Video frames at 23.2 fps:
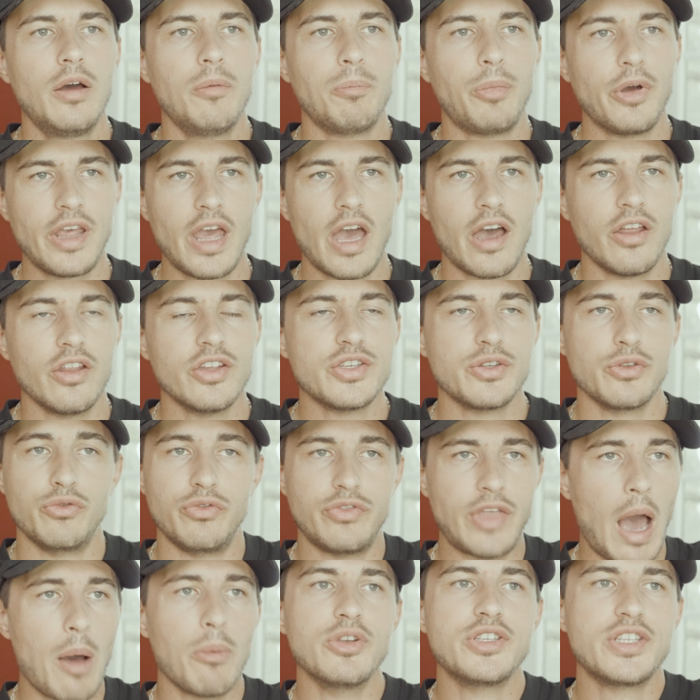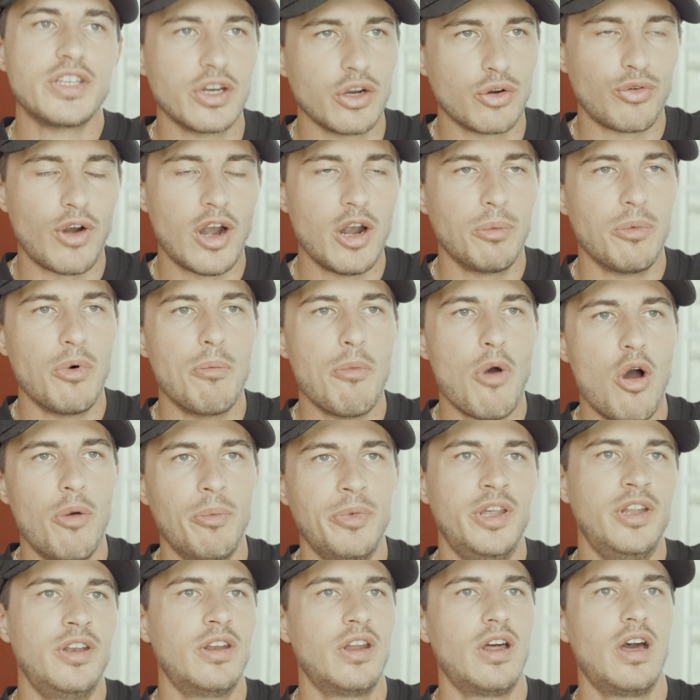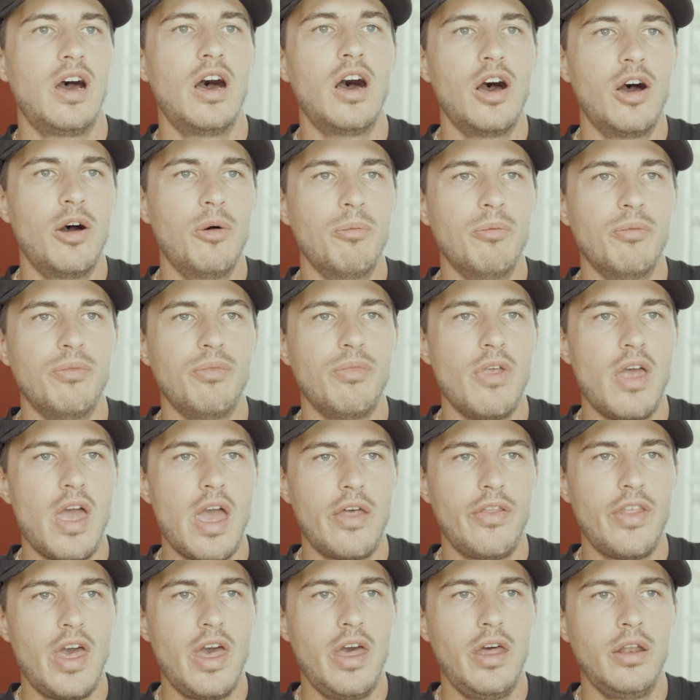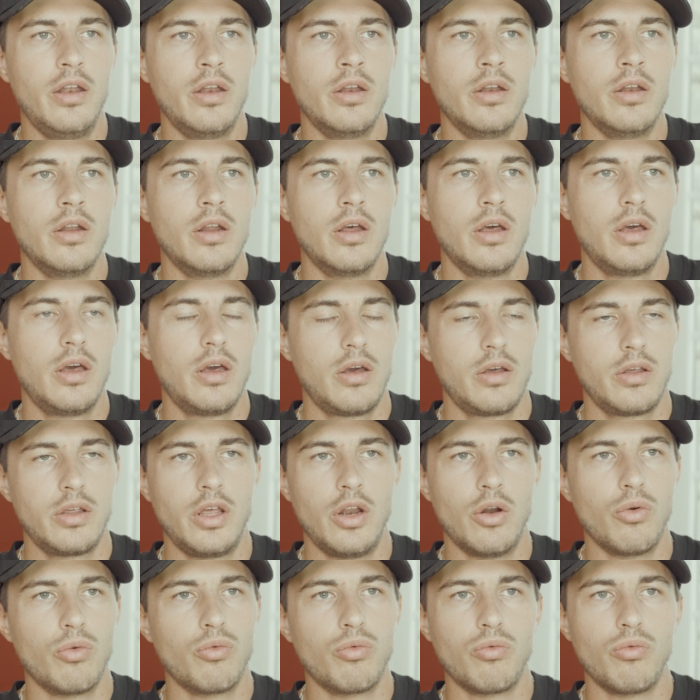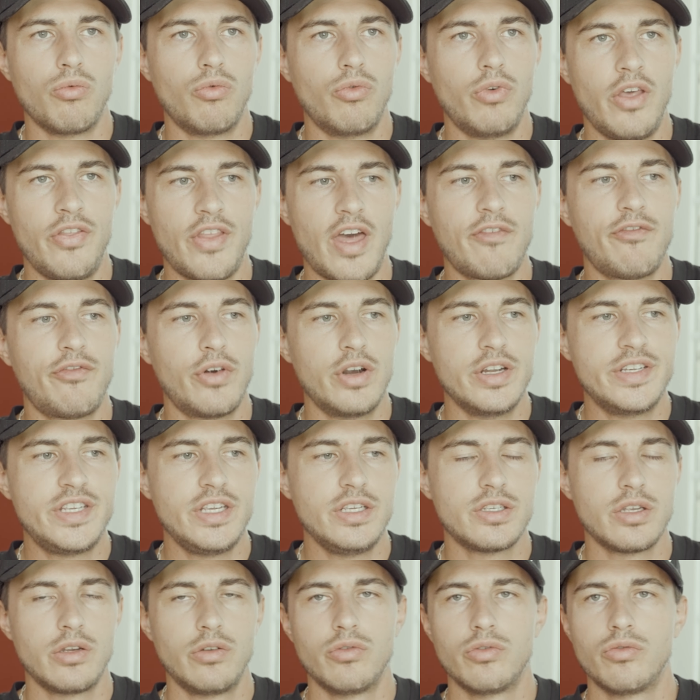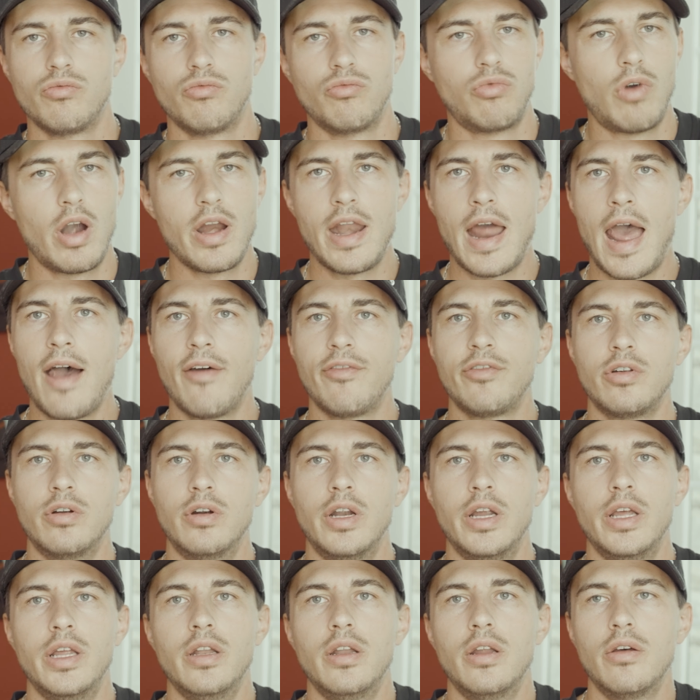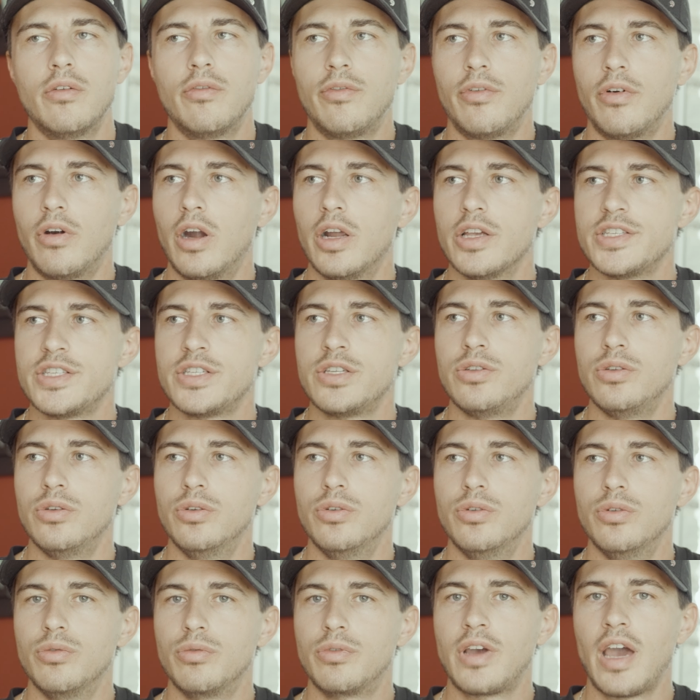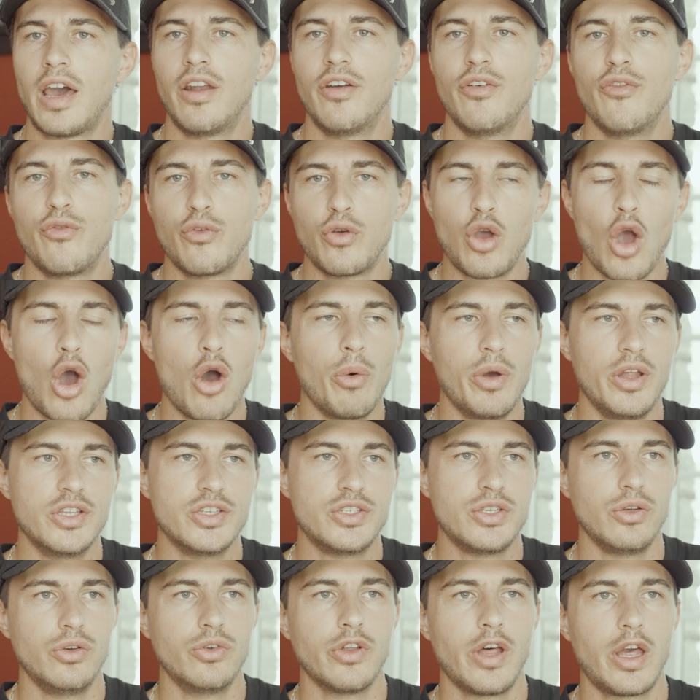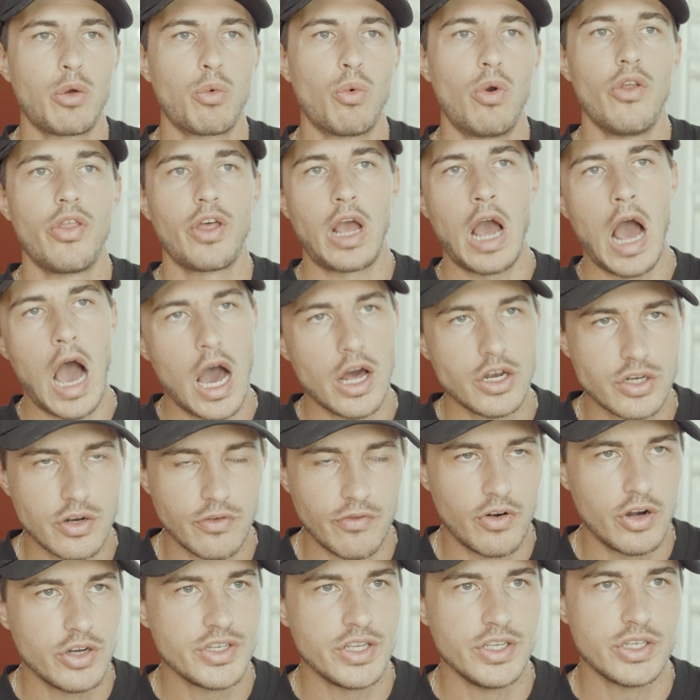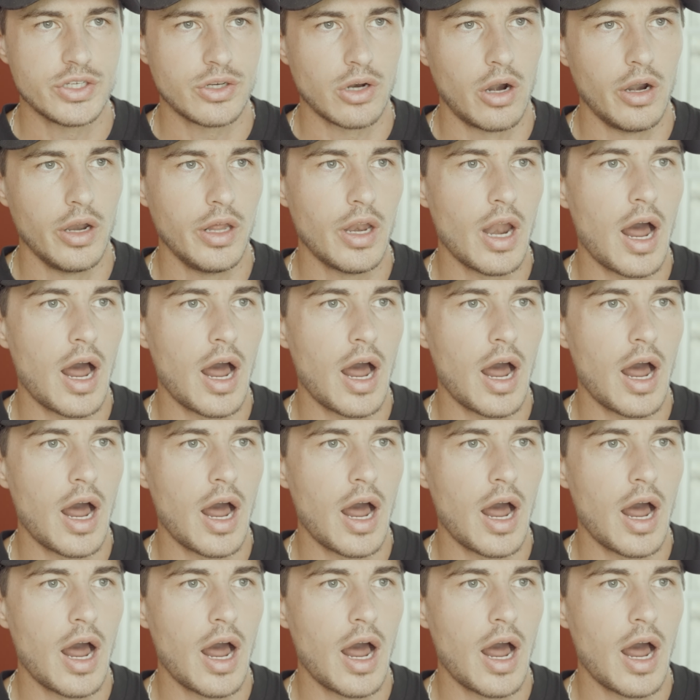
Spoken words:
But yeah, so that was an incredible moment. And then, in that first season, right after it, for us to kind of go into like where the controversy started.